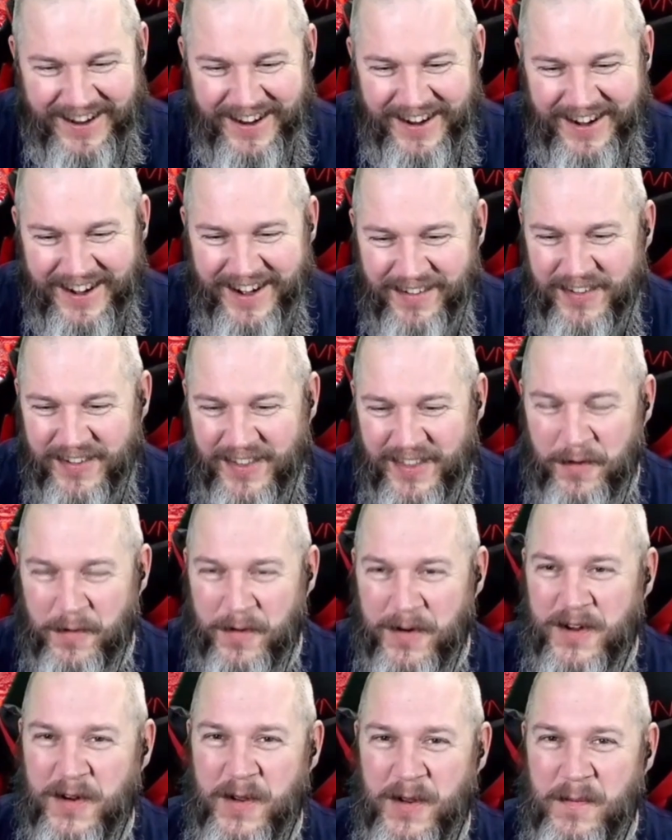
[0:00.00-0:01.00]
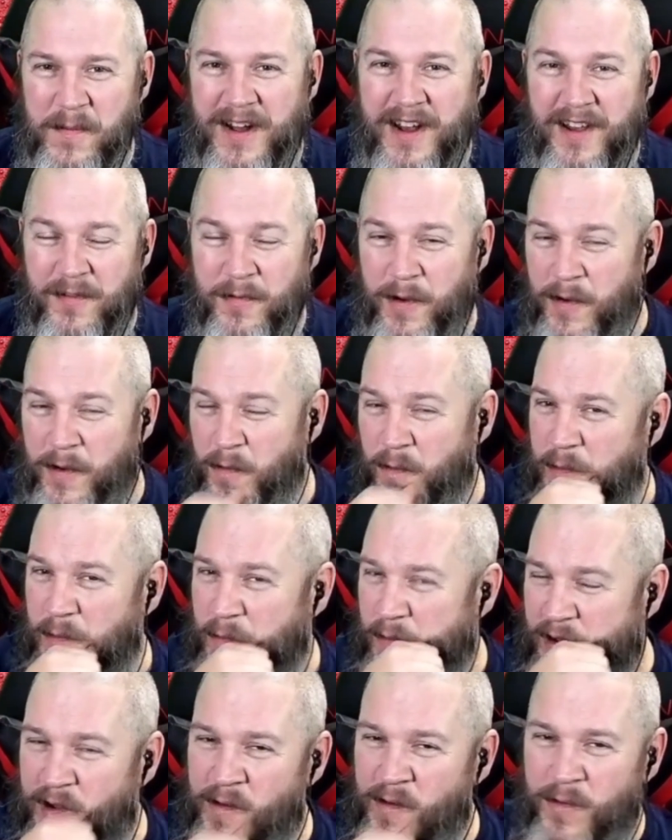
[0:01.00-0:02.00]
everything that we're doing, because we
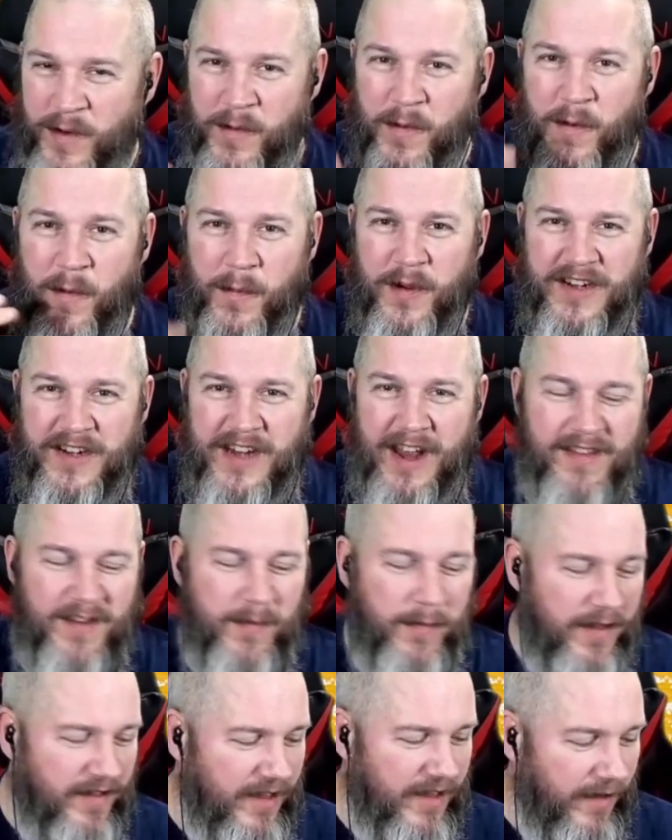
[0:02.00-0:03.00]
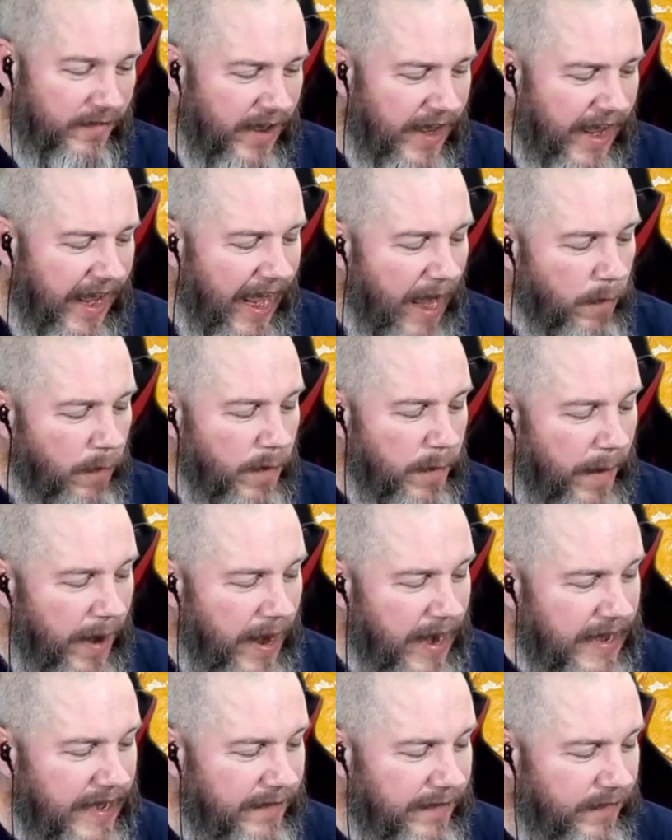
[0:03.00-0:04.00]
will push out some of this stuff, and we
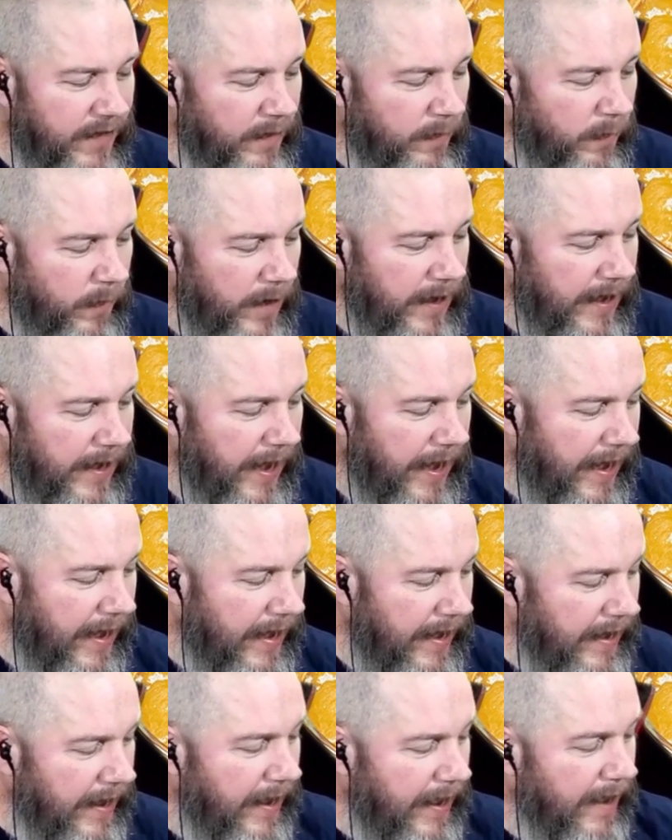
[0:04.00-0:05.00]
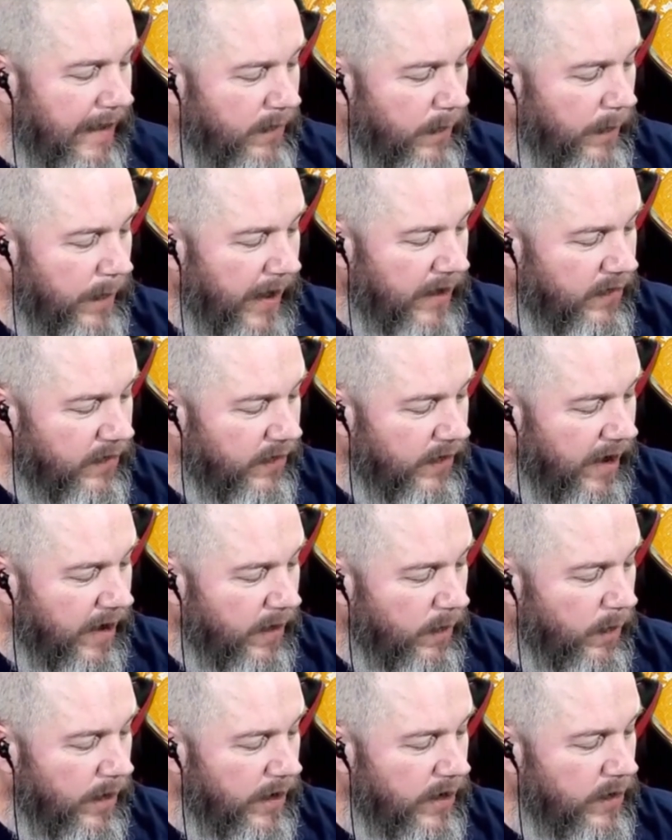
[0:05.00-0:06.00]
might even one day have a
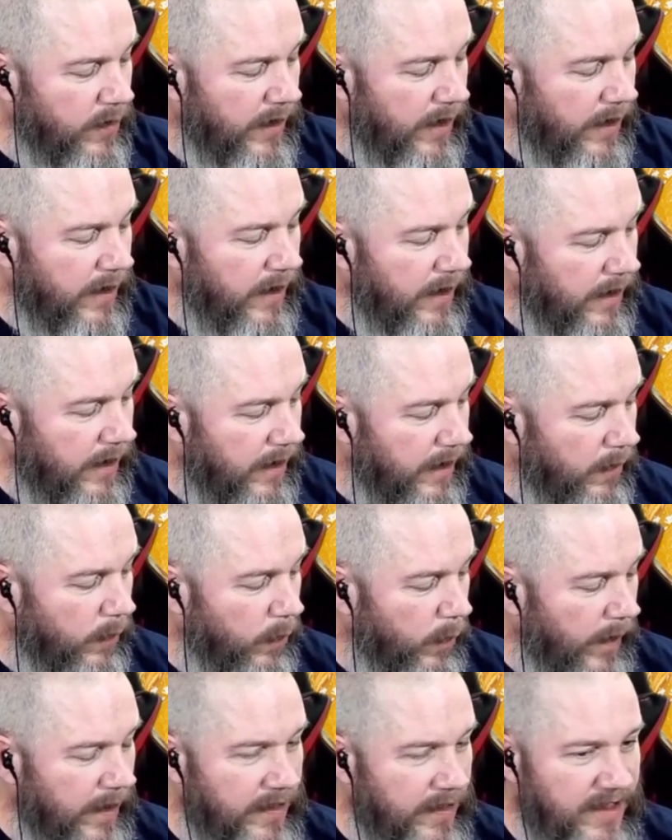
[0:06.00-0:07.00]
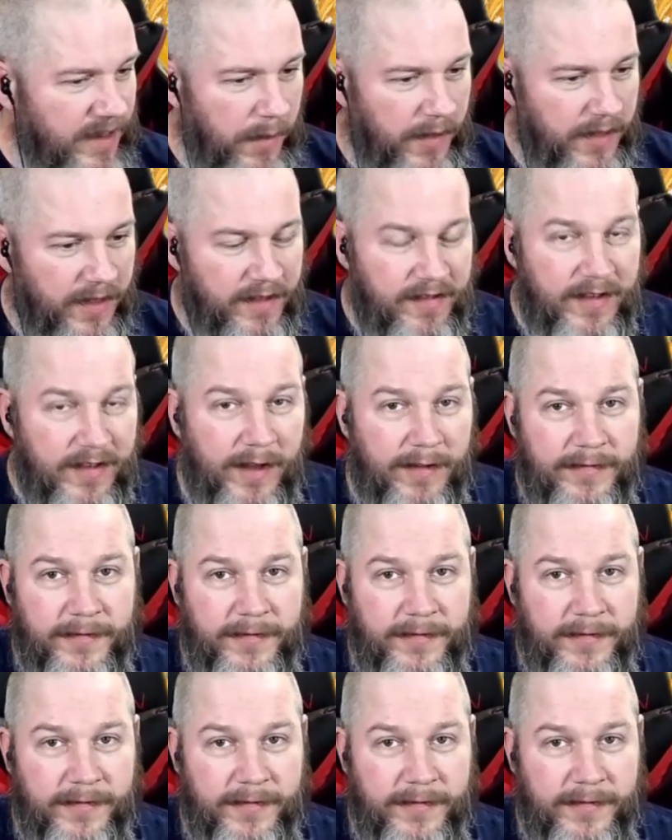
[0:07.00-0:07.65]
Patreon where you can win some of this stuff.